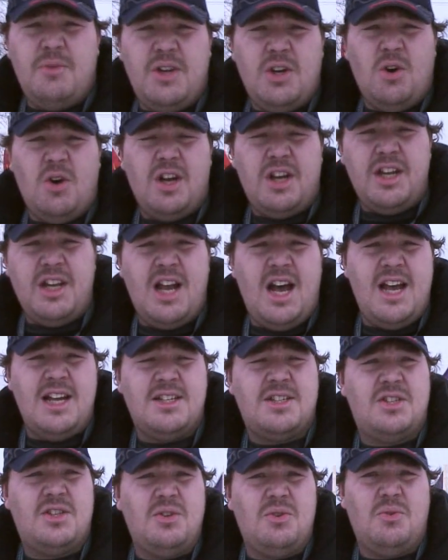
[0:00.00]
we
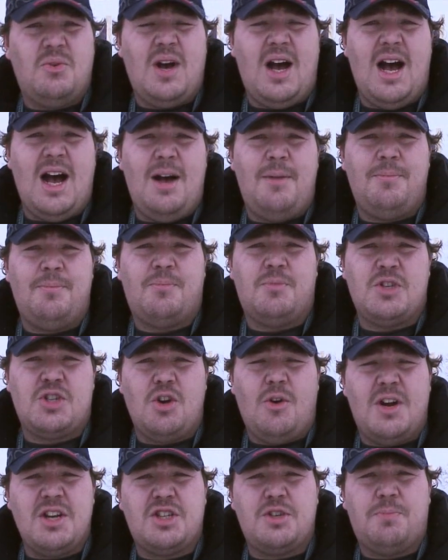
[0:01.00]
organized to um,
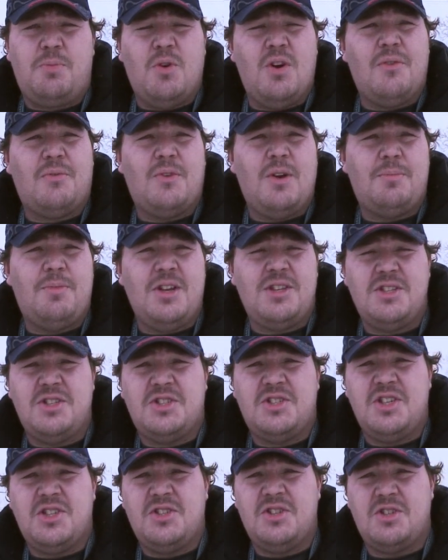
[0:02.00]
show our support for our brothers and
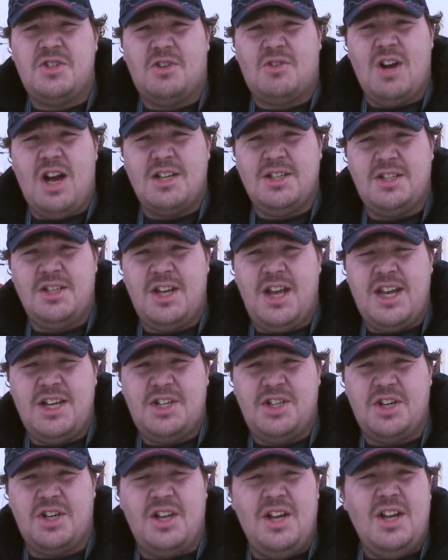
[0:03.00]
sisters across the
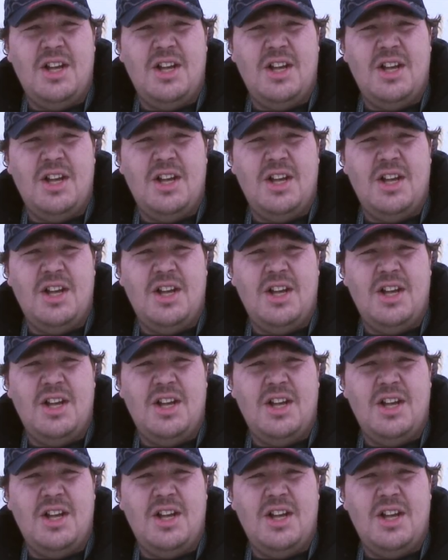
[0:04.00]
nation